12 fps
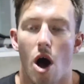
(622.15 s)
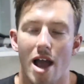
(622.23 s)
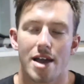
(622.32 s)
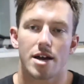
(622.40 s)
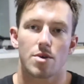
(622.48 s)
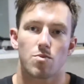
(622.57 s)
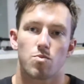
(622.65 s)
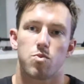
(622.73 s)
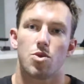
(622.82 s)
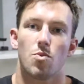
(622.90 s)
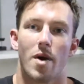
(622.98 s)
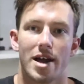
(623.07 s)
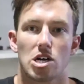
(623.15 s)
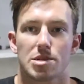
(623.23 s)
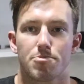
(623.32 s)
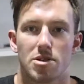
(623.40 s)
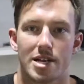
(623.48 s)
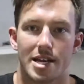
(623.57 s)
The way I was
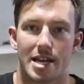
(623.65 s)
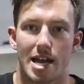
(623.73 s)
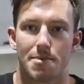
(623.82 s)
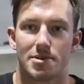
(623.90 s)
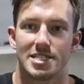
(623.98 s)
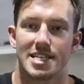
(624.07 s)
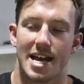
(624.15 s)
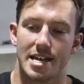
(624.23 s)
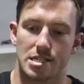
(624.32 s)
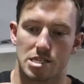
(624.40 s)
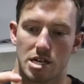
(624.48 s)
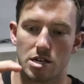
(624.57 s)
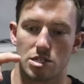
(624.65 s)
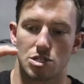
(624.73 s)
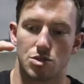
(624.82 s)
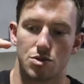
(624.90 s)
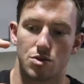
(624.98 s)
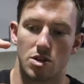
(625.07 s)
planning out my day is like I'd
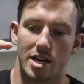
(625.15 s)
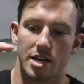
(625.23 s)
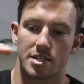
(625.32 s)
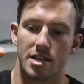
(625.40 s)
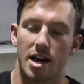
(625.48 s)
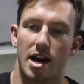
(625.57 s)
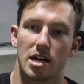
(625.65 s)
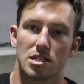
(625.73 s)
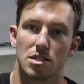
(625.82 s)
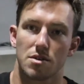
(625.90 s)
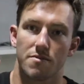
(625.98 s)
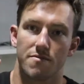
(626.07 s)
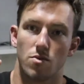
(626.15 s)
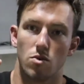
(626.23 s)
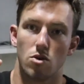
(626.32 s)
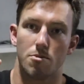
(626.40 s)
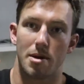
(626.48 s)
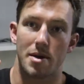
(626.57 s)
do like a task
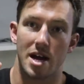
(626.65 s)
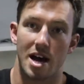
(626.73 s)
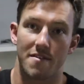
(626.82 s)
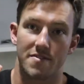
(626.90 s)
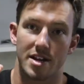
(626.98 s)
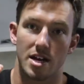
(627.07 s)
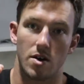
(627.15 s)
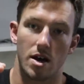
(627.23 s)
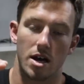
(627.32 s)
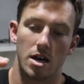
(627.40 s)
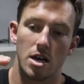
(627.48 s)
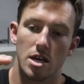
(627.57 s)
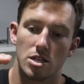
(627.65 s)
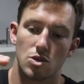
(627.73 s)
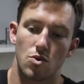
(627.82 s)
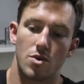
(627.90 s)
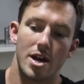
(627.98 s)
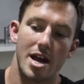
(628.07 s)
for maybe half an hour
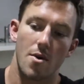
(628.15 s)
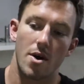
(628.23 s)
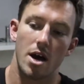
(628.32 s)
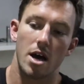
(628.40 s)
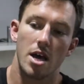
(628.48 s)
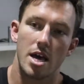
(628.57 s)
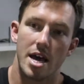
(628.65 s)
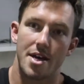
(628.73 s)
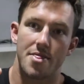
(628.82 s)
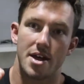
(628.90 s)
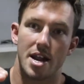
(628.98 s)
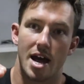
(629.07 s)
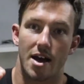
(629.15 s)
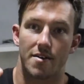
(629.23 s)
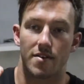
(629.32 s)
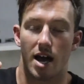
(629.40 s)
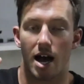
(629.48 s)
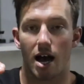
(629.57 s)
to an hour, and then
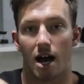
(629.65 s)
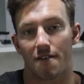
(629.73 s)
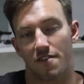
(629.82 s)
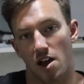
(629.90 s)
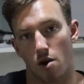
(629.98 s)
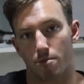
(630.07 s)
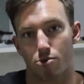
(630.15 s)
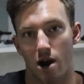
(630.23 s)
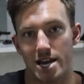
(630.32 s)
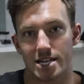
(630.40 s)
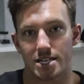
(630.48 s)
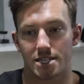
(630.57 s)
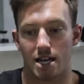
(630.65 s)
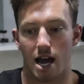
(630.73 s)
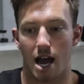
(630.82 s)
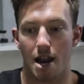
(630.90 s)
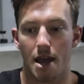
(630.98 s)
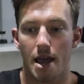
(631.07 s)
have a half-hour break in
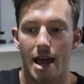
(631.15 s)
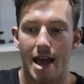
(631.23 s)
that,